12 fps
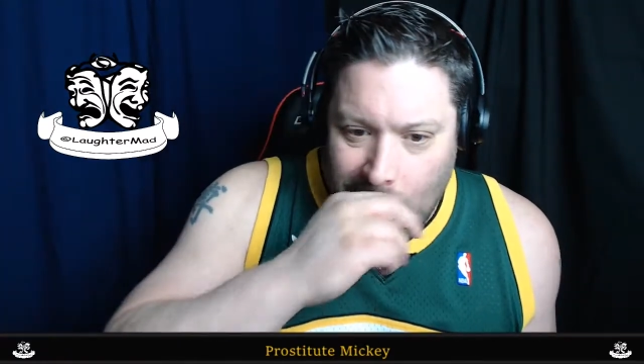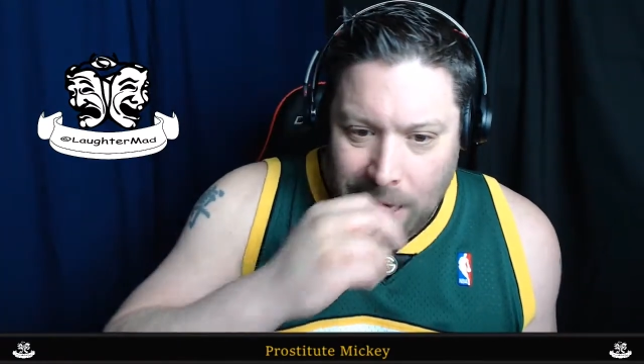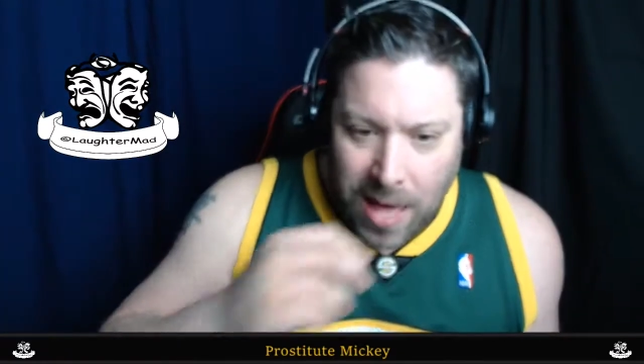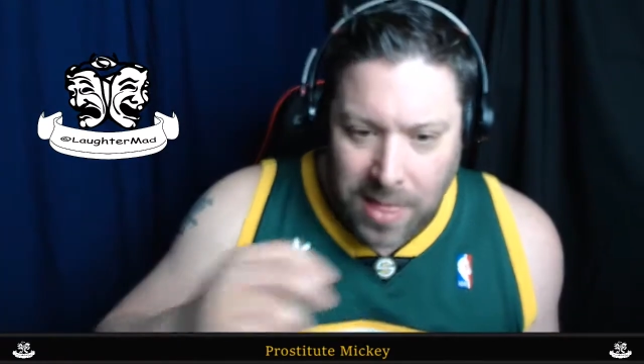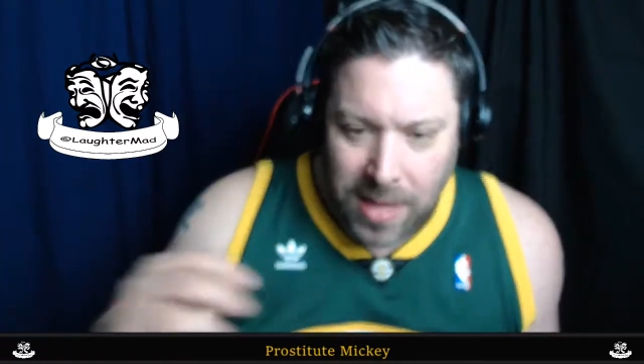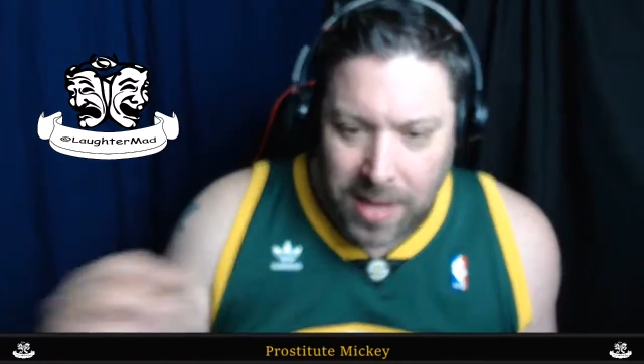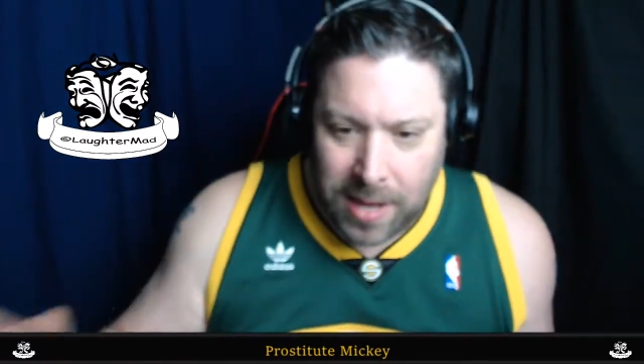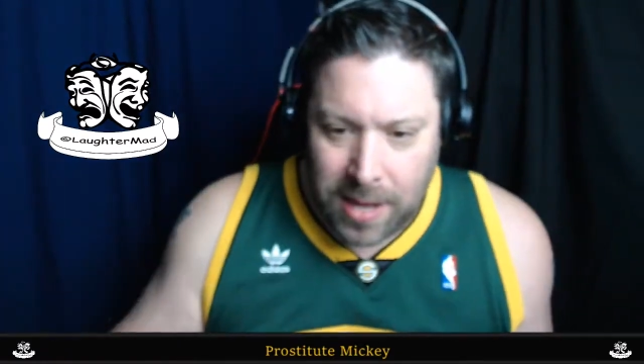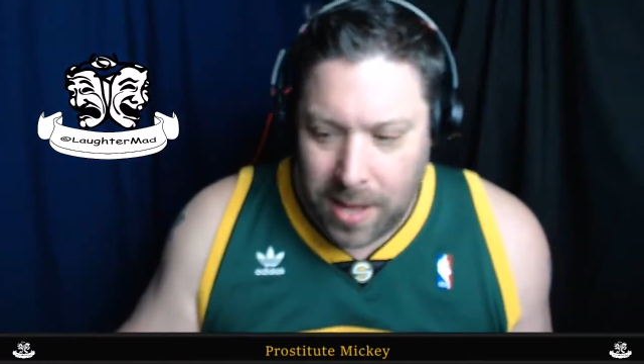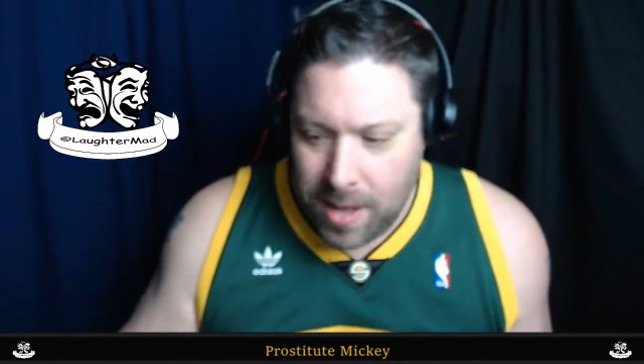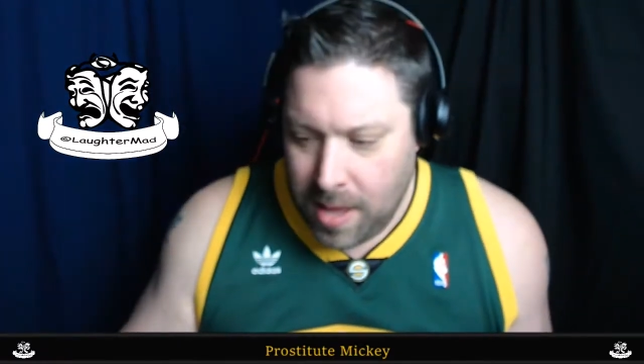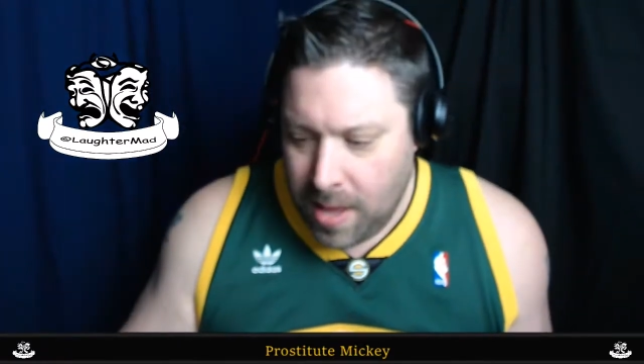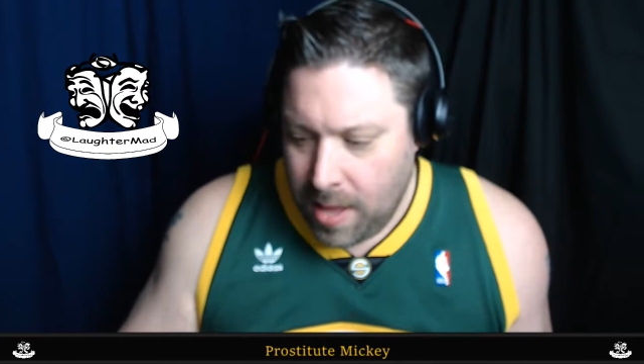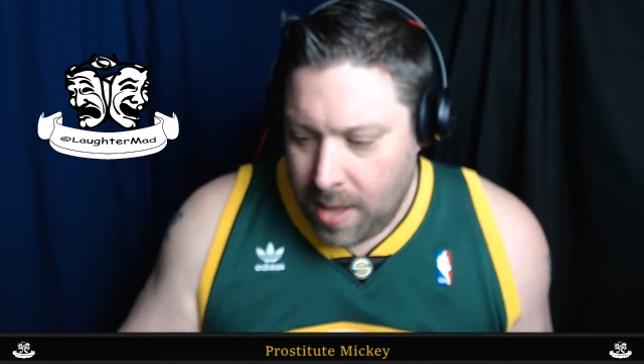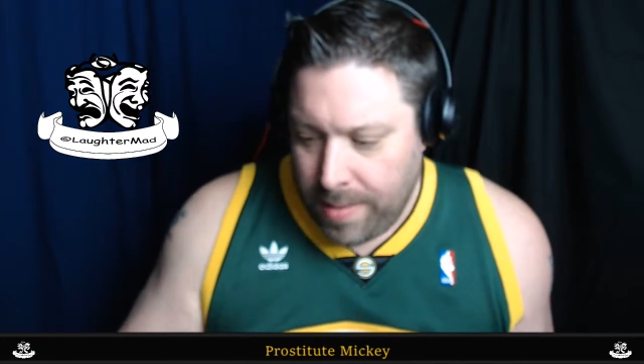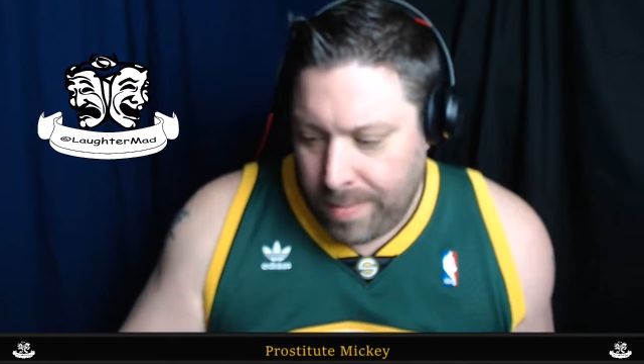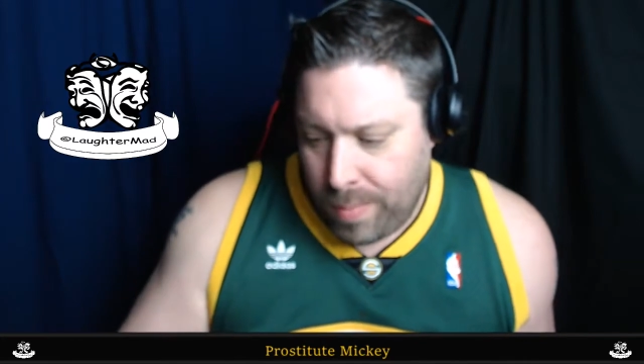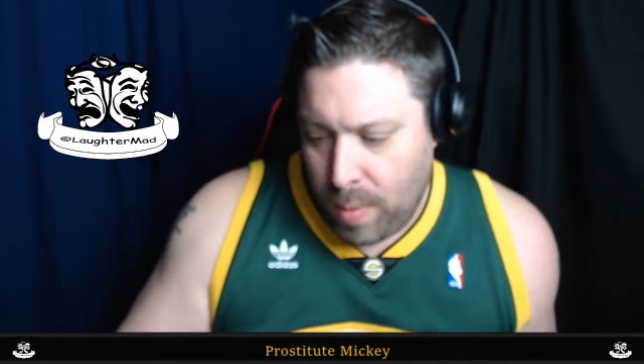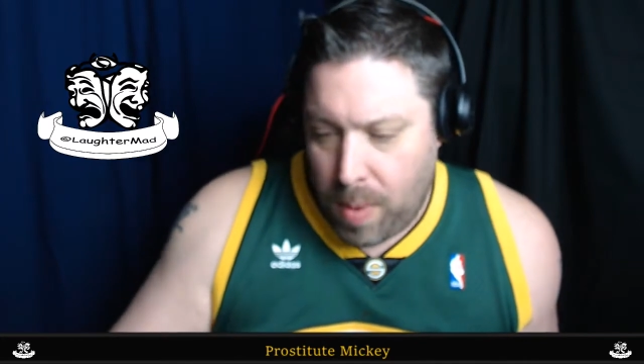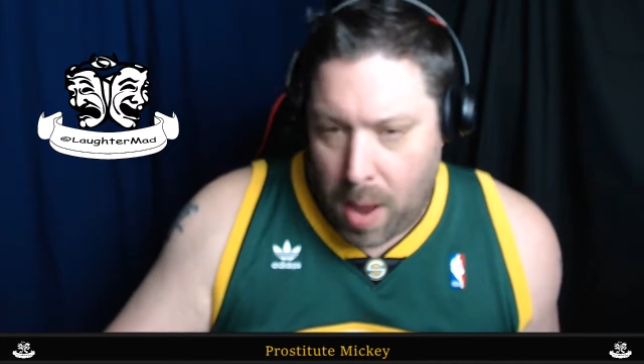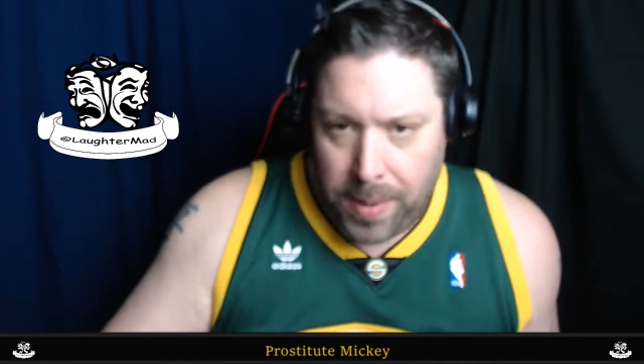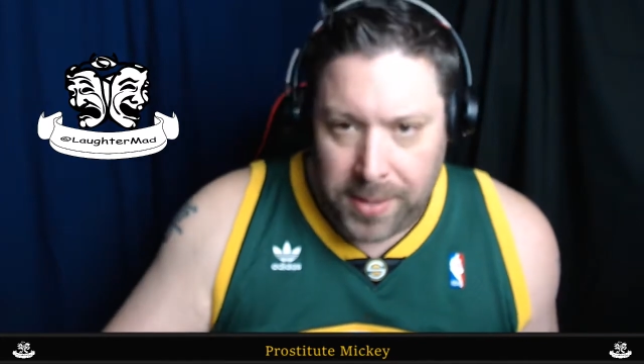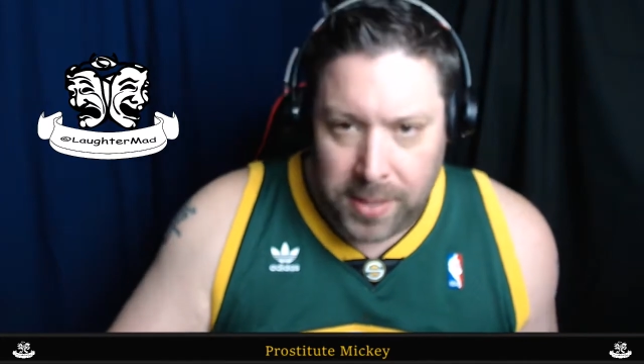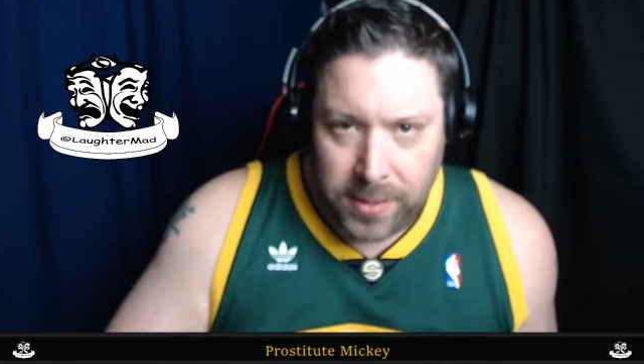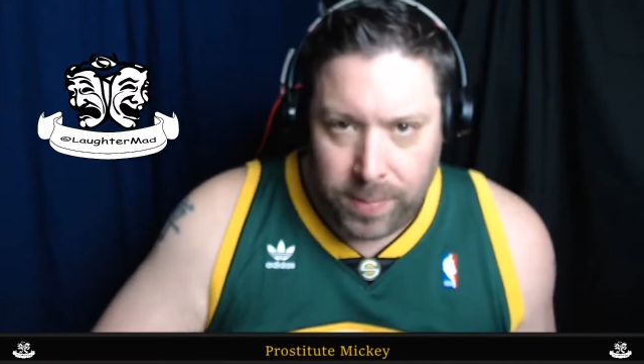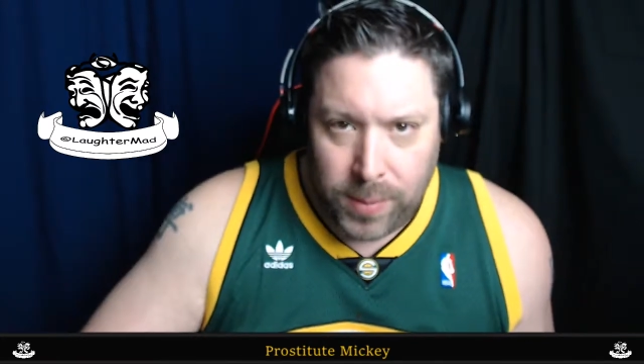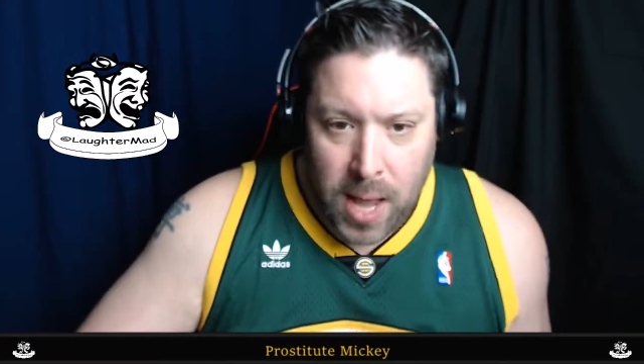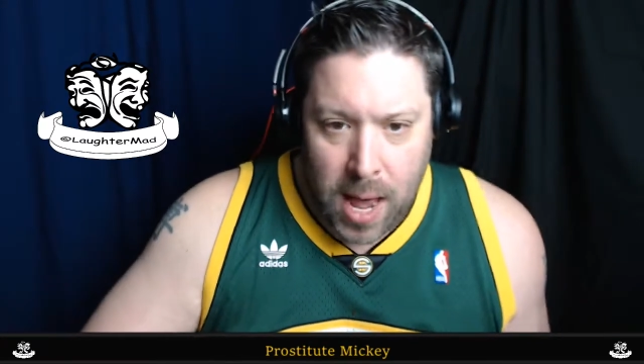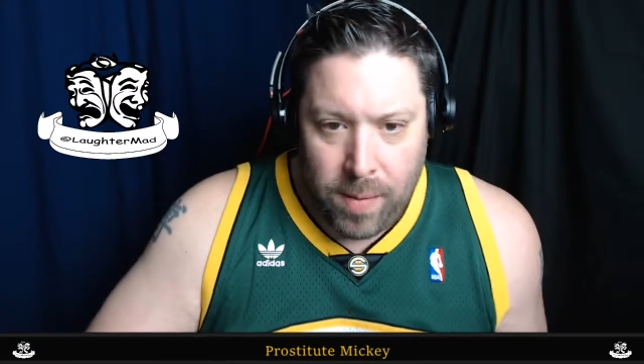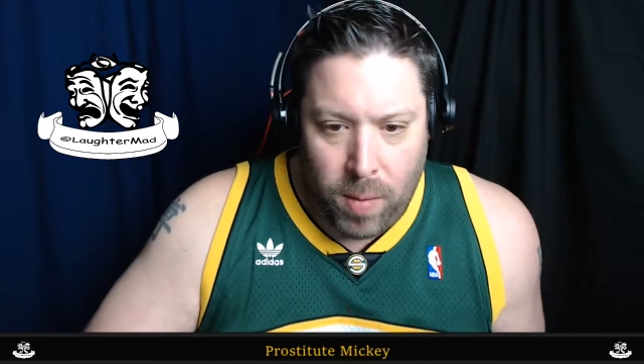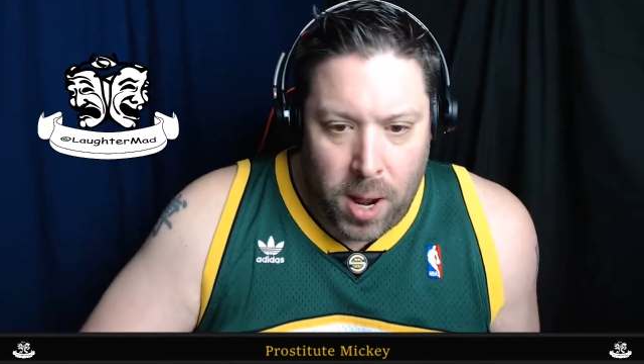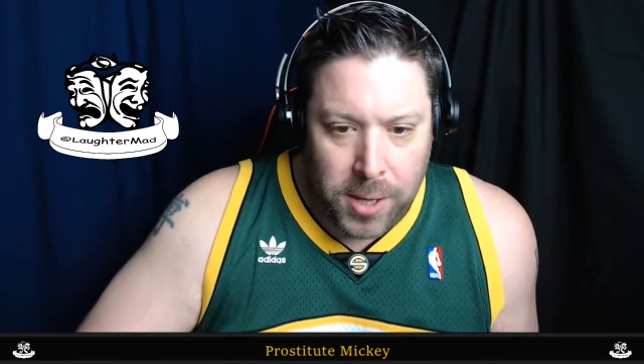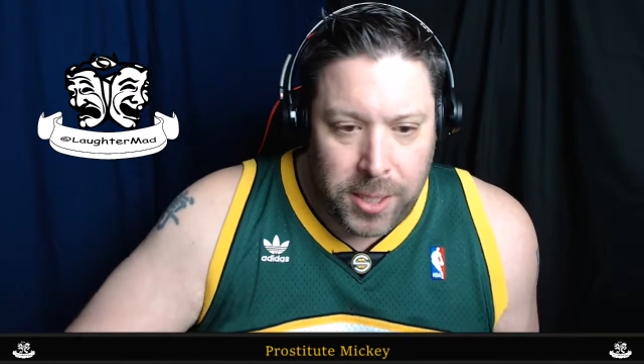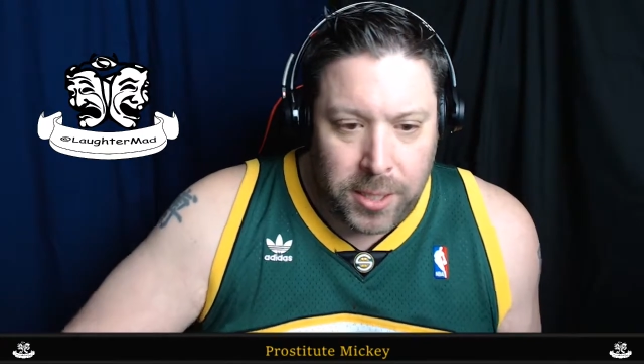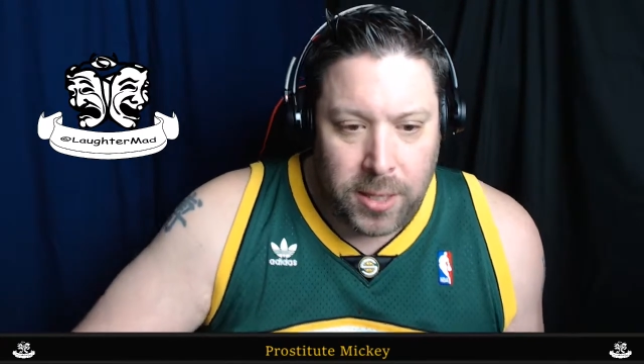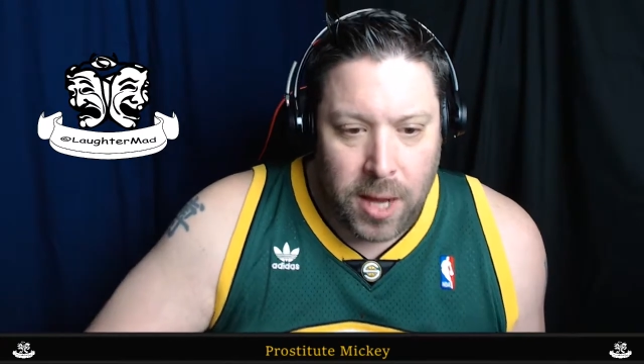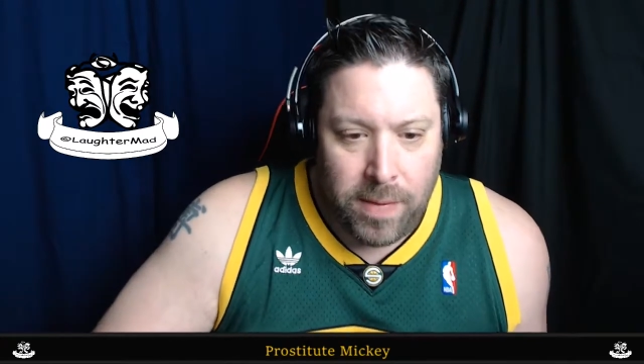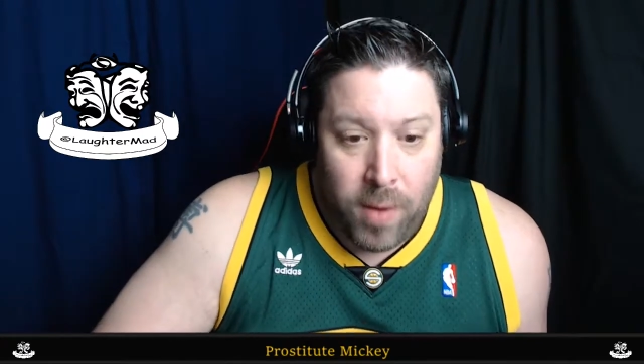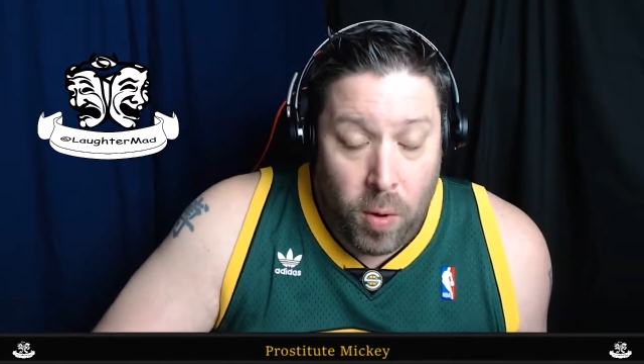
I think we'll probably see some kind of raunchy stuff.